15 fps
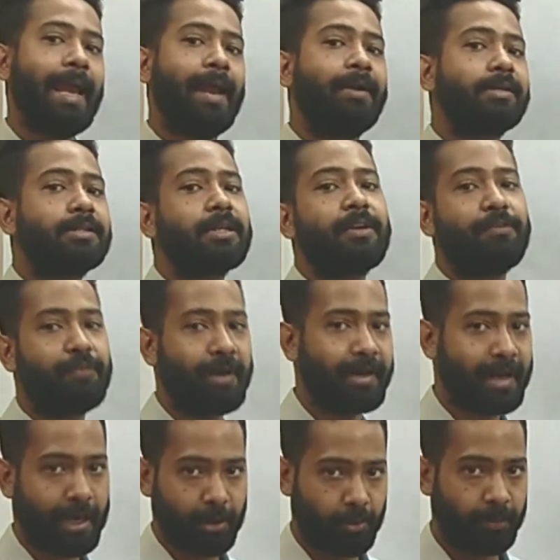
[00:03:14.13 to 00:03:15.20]
air is a
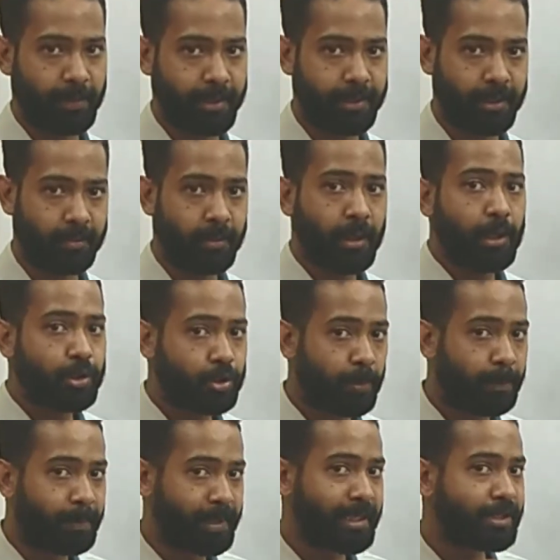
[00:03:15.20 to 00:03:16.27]
different kind of medium.
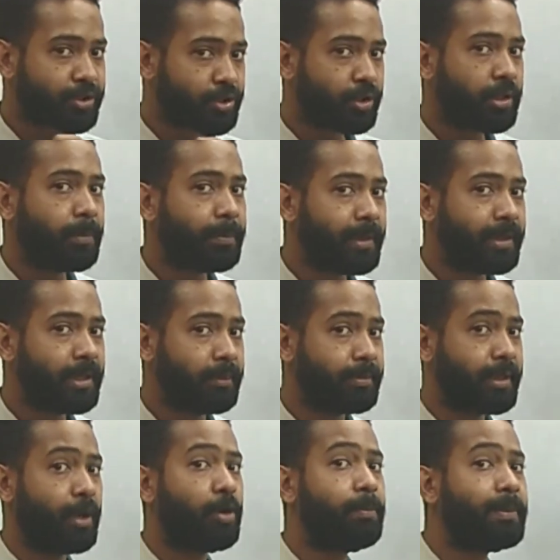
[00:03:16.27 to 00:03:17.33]
So based on the
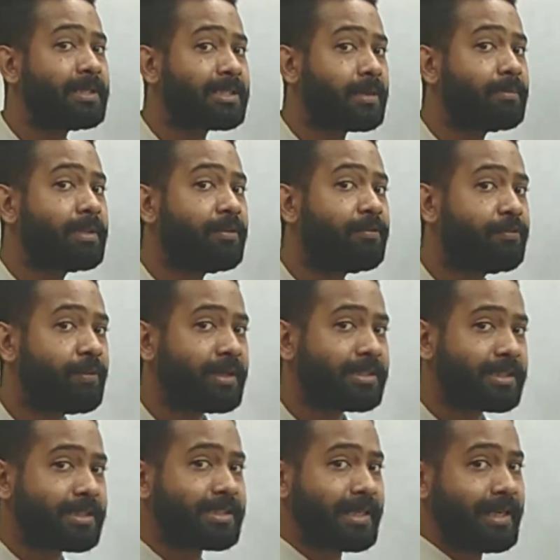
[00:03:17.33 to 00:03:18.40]
medium, there will be some
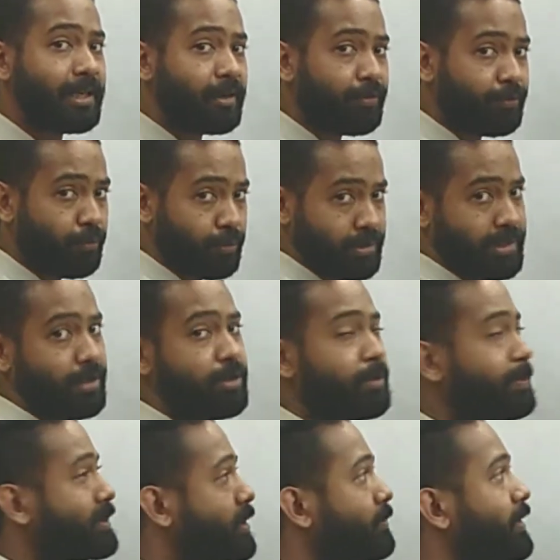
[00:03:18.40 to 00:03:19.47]
differences in the force, there will
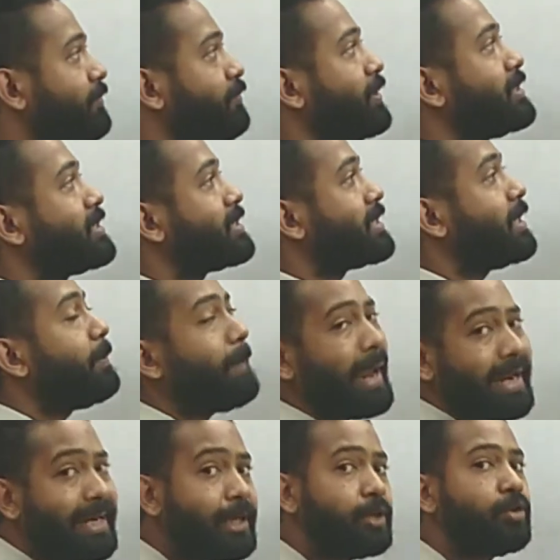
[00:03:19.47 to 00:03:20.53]
be some differences in the
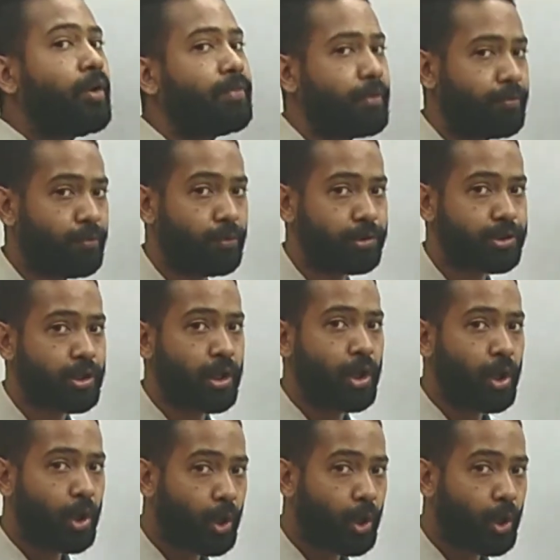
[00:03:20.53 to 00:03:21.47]
magnitude of the force.